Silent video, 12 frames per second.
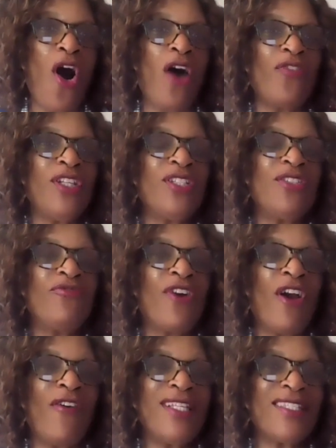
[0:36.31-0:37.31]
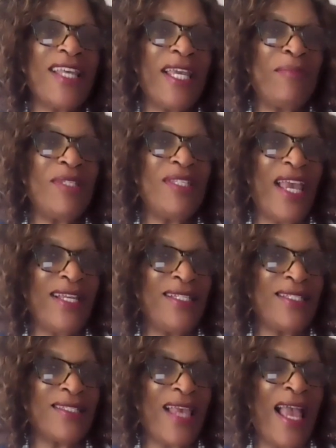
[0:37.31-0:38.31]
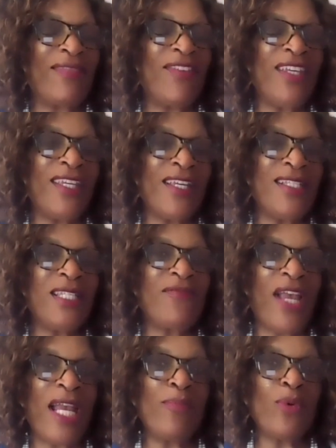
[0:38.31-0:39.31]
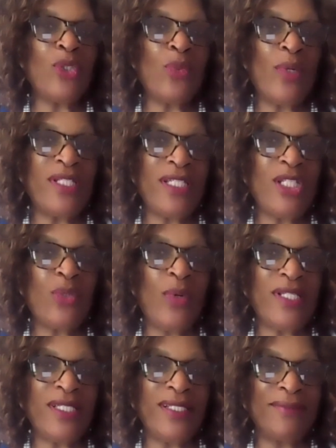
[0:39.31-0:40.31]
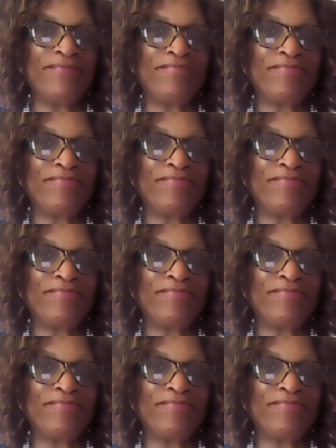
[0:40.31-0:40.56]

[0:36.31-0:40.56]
on these very same dates at the end of April 2020.